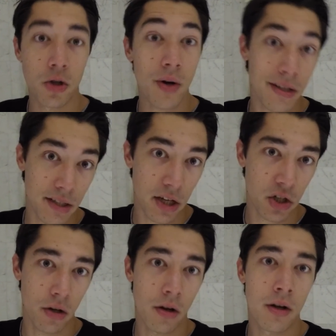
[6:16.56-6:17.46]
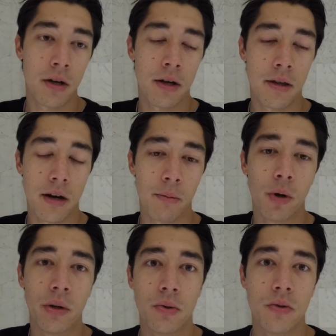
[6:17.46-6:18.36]
train station that I'm
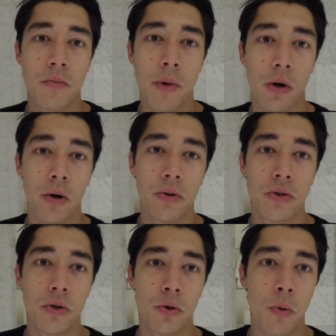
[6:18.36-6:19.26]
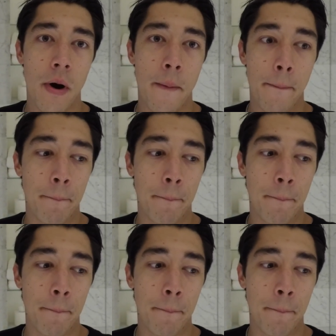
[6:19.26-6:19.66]
going to tomorrow to